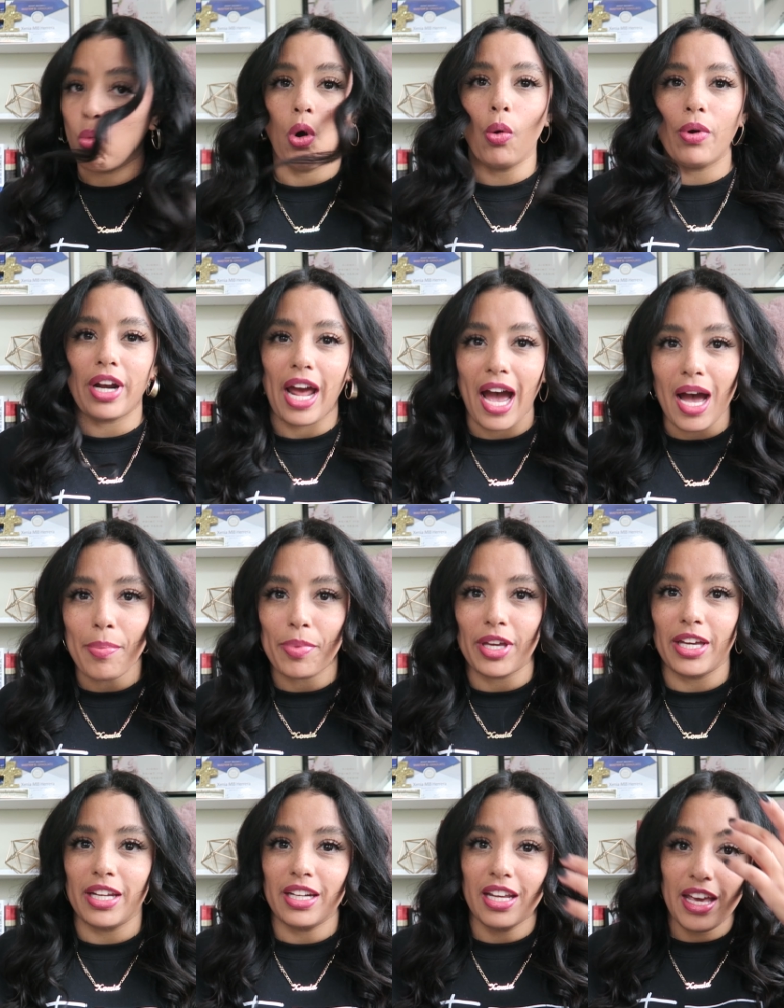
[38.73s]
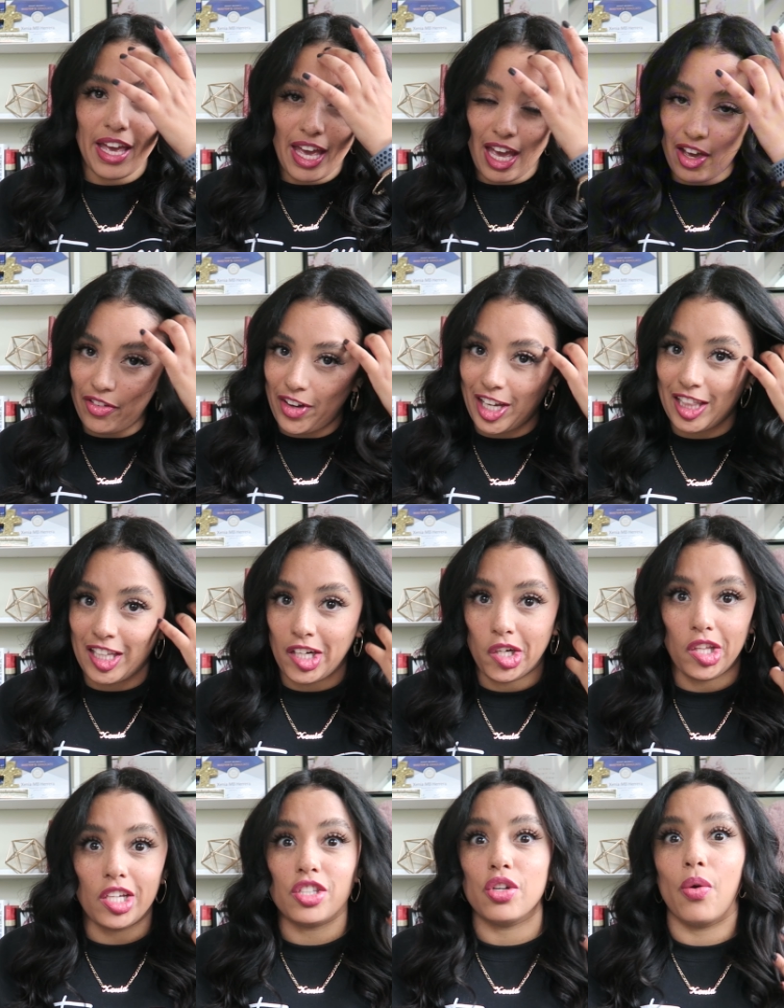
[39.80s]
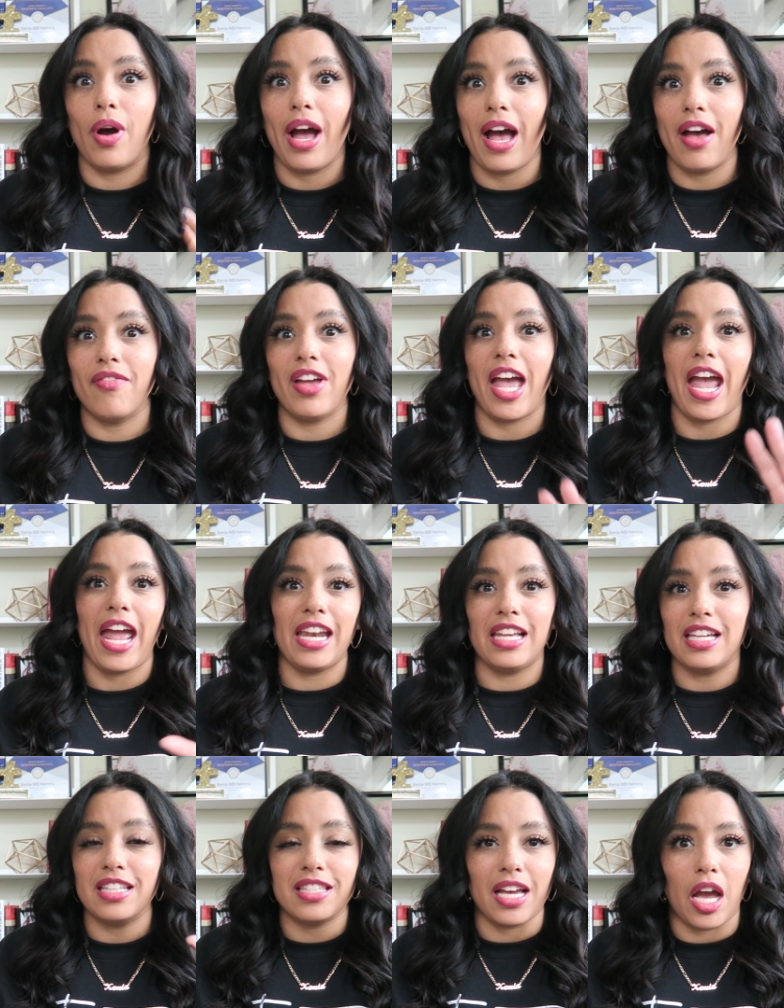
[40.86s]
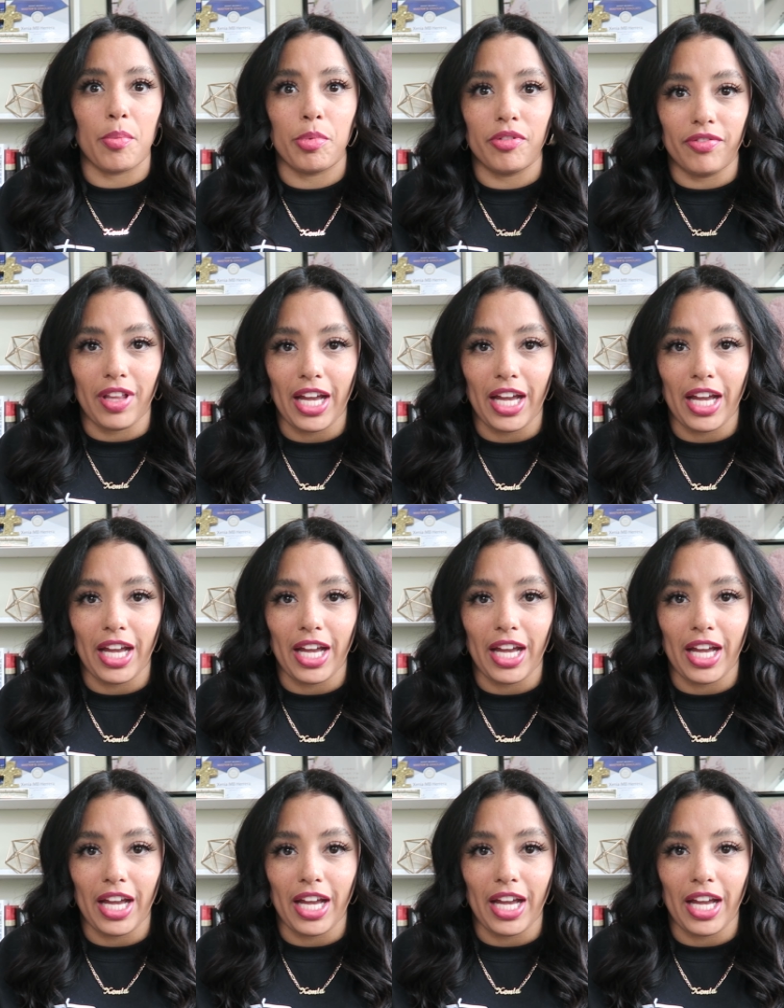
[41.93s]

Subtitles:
What would happen if I literally don't have any type of